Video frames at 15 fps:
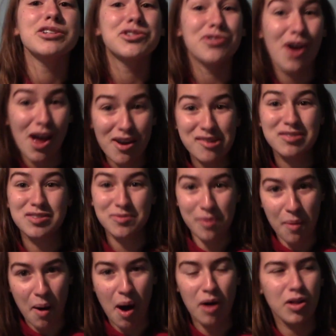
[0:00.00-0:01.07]
Trials of
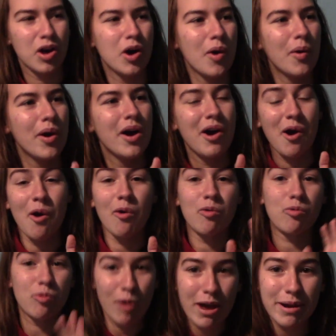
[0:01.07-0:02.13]
Apollo
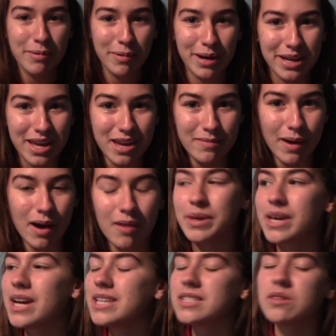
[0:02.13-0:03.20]
right when it came out
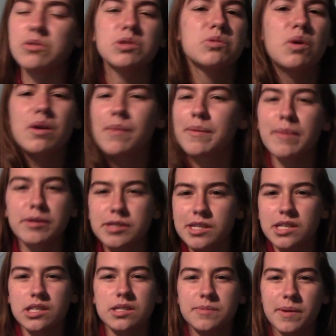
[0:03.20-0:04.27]
because it was one of my most
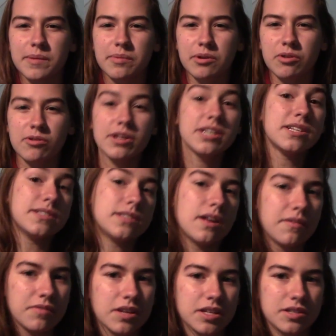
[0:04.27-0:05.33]
anticipated book releases
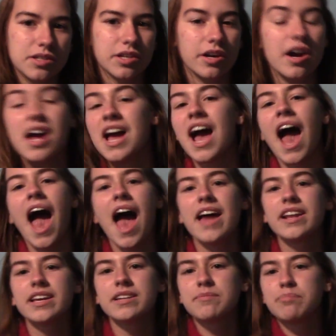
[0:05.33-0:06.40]
of this year
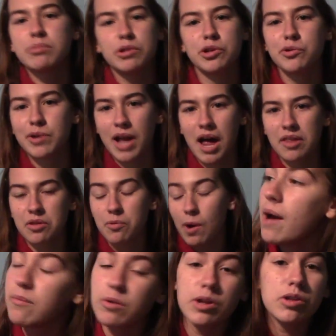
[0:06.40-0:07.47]
and it blew it out of the
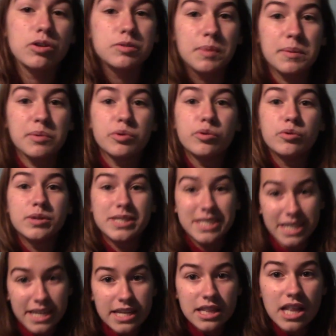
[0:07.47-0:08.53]
water. I'm one of those people who
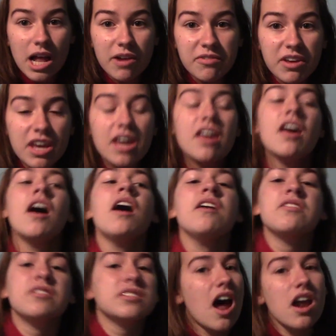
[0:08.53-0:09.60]
did love it.
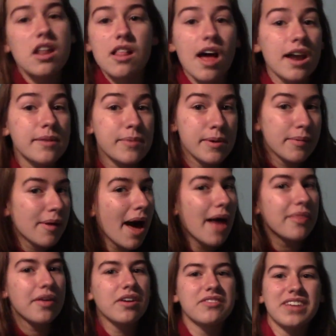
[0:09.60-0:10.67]
There's not a lot of people
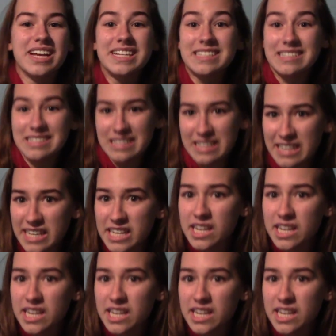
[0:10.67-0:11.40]
out there that did.